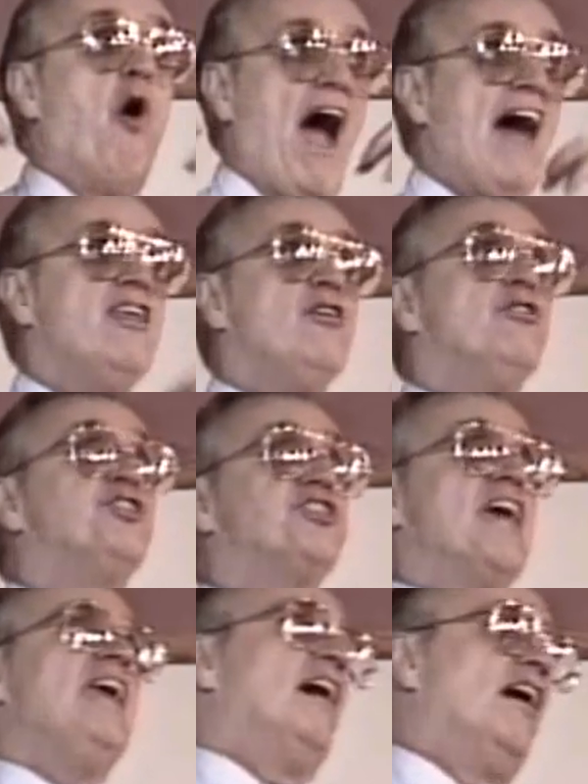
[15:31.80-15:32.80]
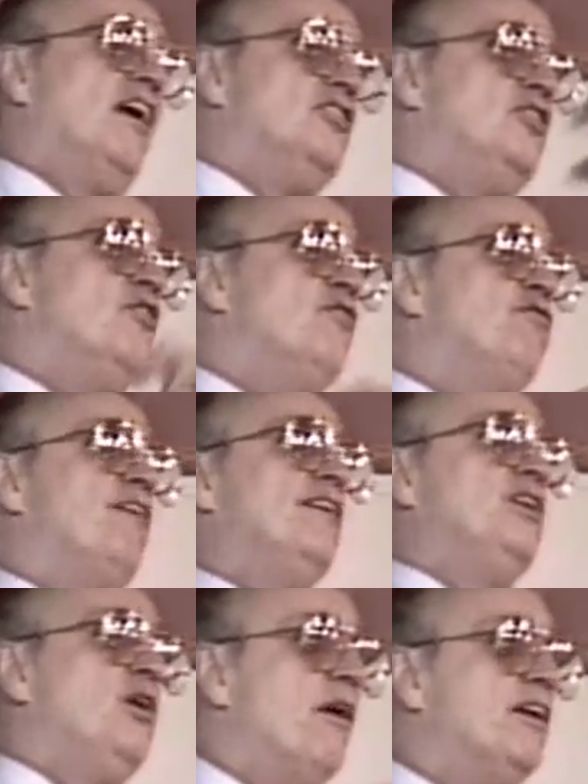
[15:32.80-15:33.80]
How do you think? Do you feel?
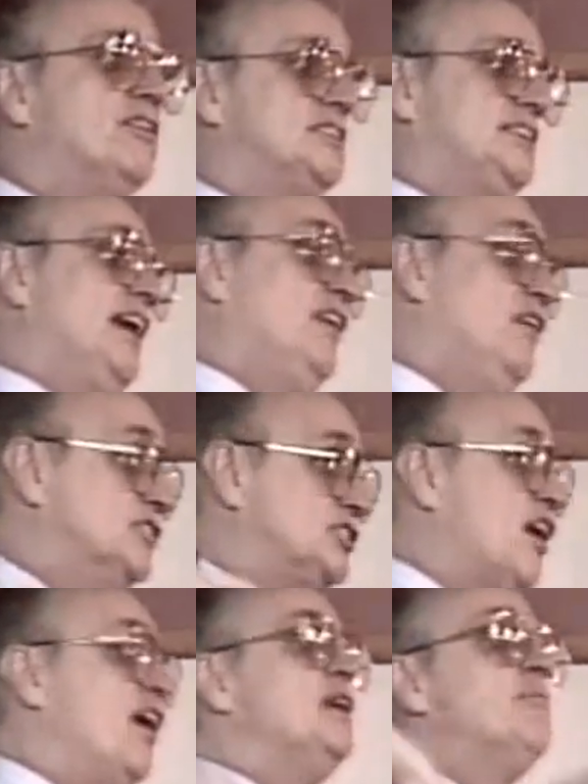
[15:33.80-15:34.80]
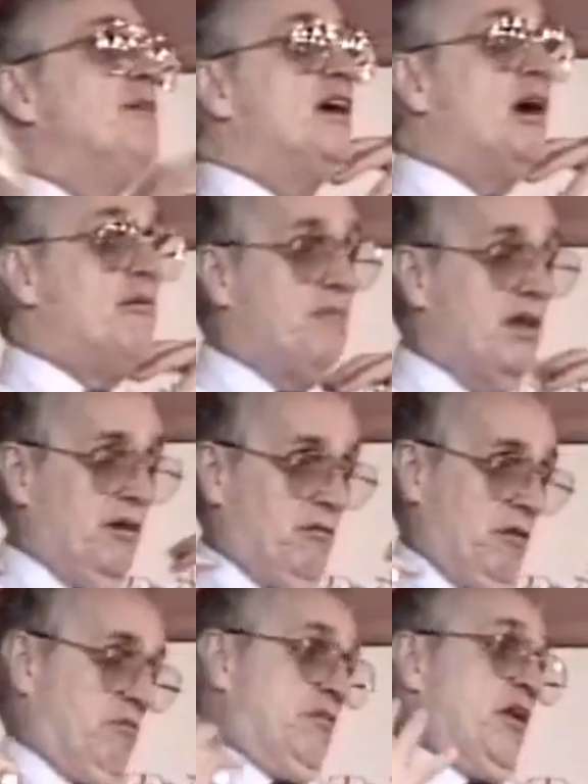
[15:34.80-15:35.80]
Do you understand? Are you starting to become
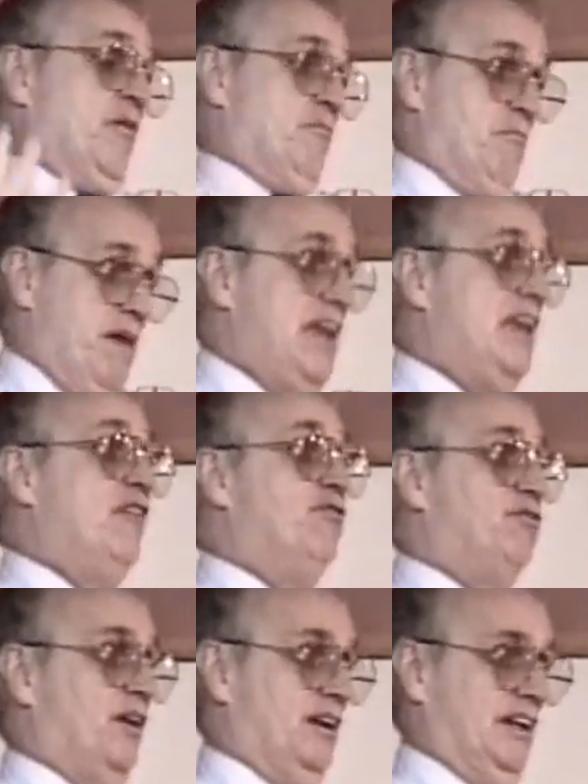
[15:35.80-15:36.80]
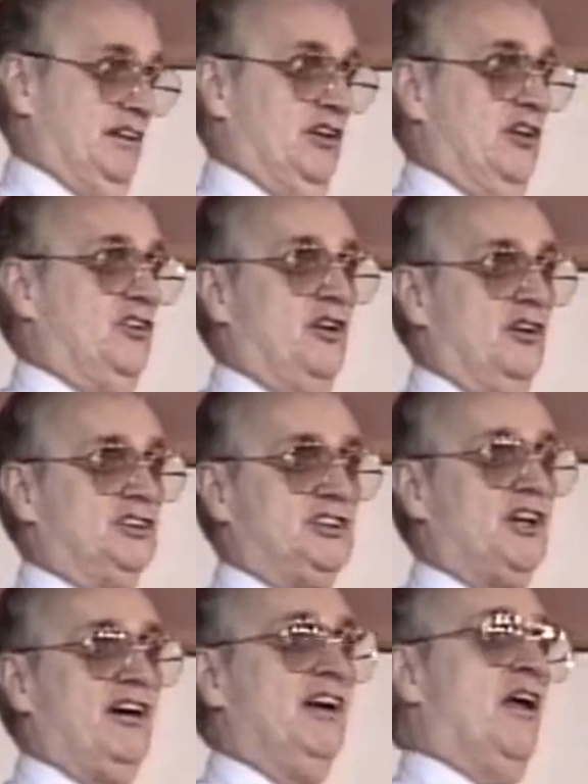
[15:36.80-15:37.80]
you know, meaningful? Uh, do you
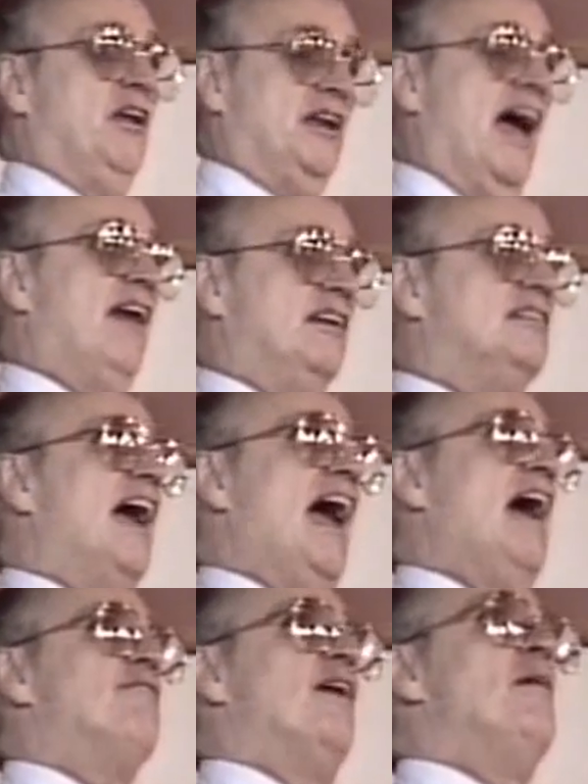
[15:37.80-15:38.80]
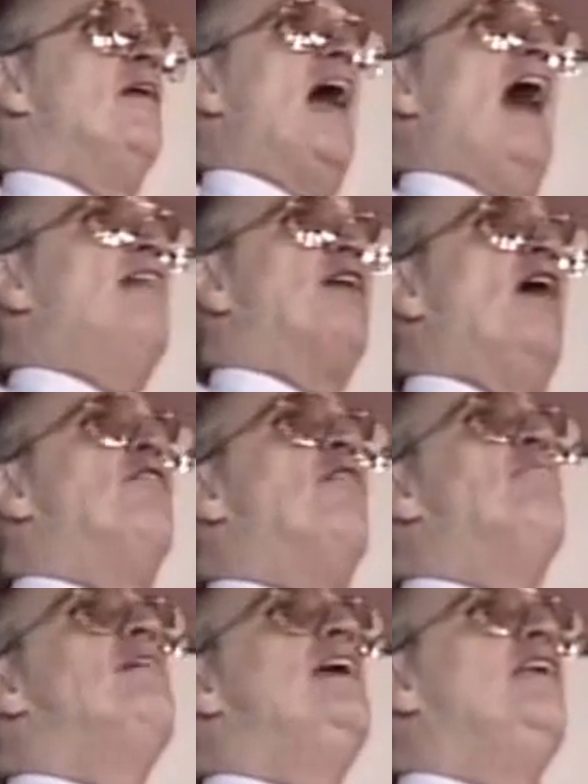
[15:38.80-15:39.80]
start now to have a, have, have a
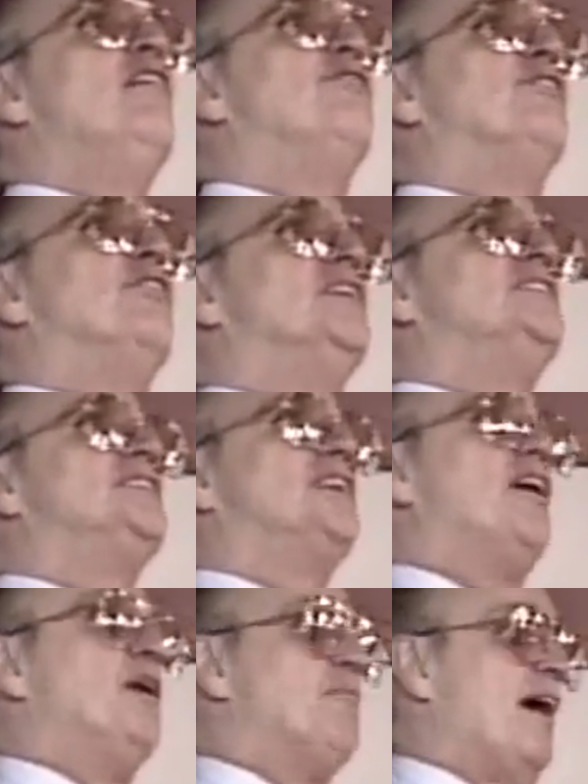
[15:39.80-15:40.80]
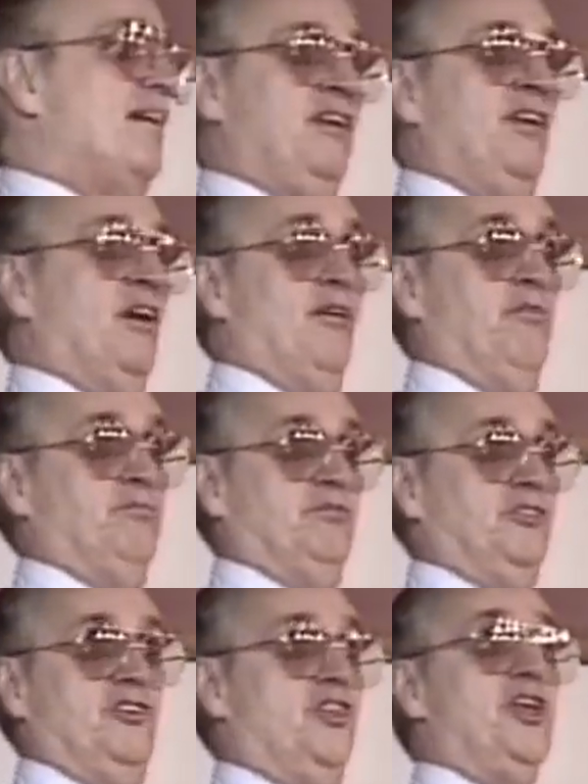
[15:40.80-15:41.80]
meaningful concern about, you know,
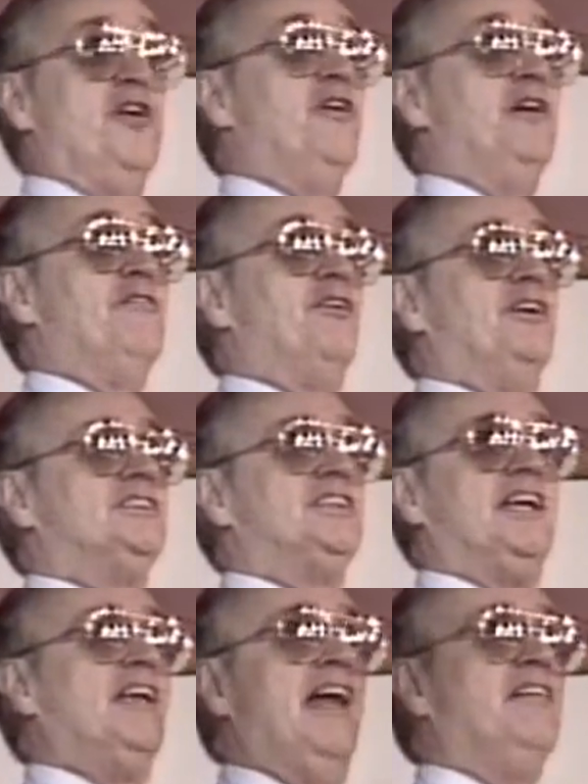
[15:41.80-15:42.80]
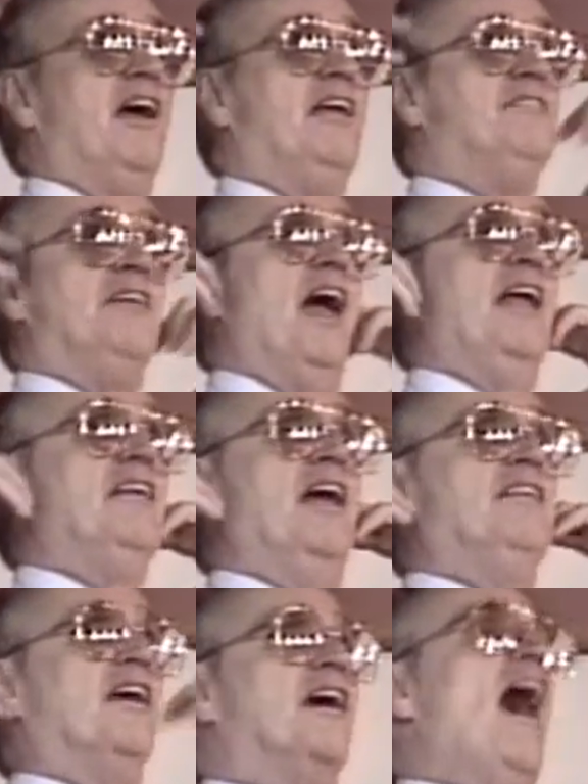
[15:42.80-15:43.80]
the universe and, and, and,
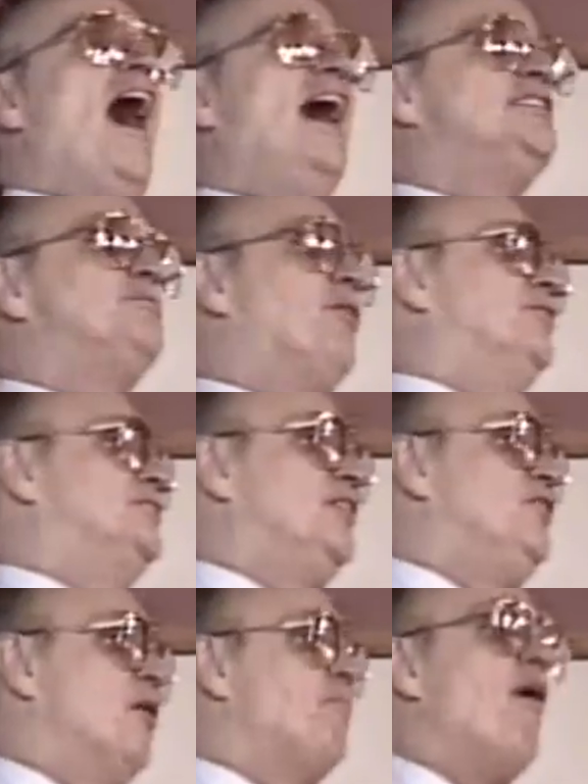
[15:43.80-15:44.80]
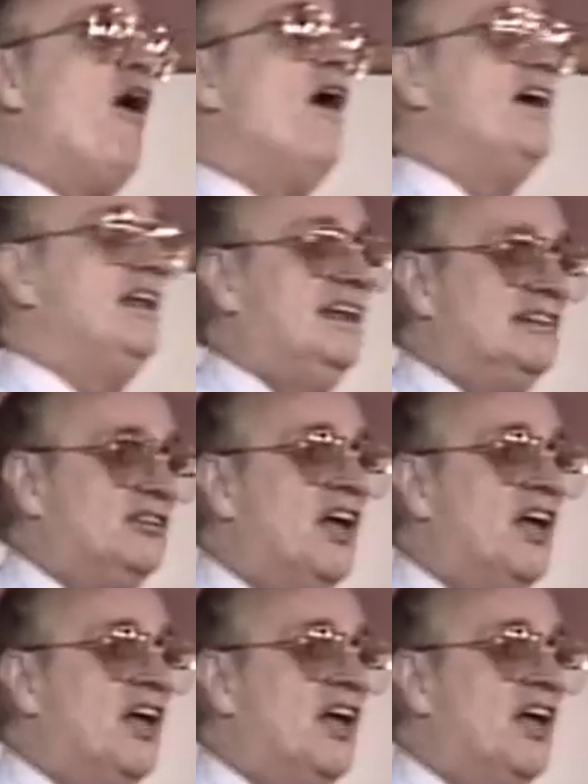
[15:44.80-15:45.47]
and, the cosmos and your part in it?